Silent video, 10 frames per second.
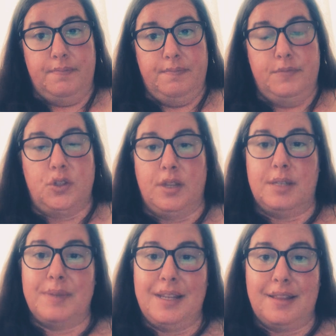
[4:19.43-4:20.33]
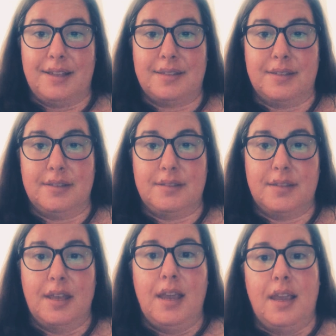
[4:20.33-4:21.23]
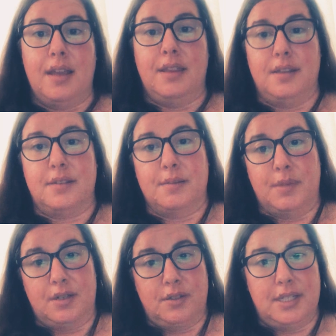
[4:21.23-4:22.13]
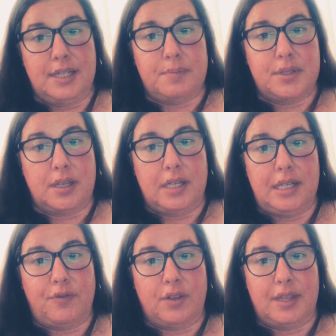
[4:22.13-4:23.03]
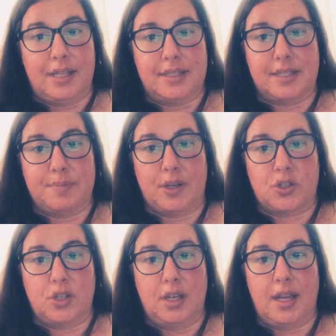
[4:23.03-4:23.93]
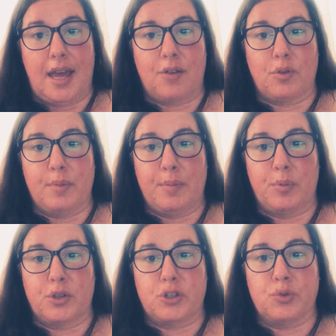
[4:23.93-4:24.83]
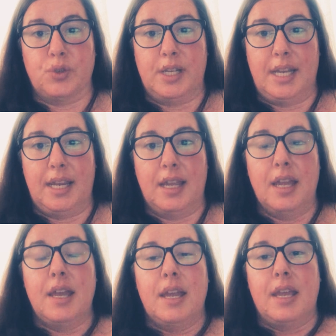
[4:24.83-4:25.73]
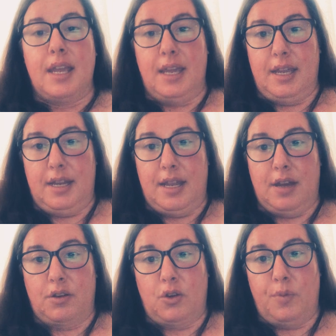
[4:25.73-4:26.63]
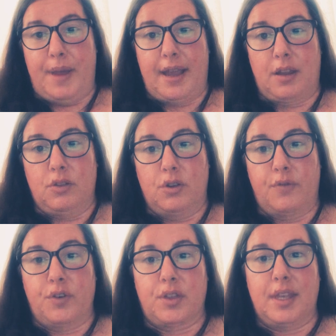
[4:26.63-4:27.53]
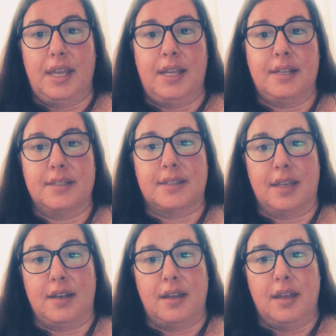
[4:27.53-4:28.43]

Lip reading: So these mini lessons and then some little tips on different things, especially on how to remember what you're reading and how to go back and look for things and